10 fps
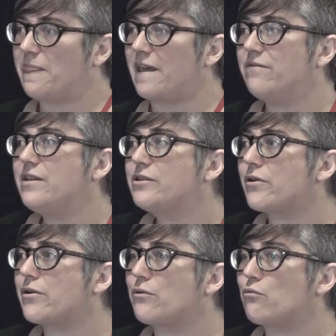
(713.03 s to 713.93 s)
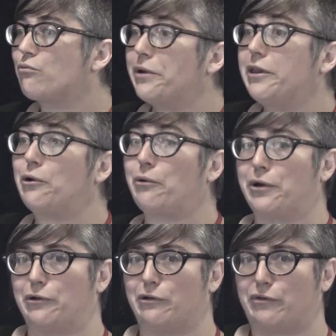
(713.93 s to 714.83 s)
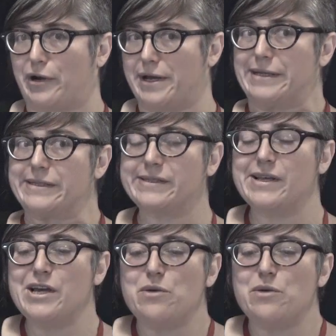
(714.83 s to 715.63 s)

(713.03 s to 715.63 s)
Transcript: And these are really critical for us